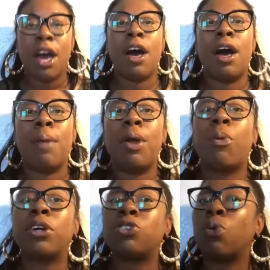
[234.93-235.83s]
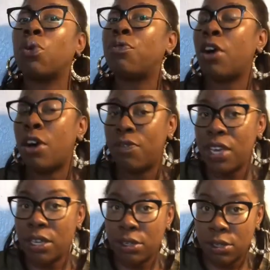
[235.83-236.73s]
It works on
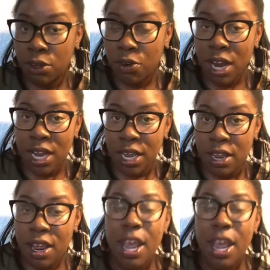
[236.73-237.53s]
revolving credit,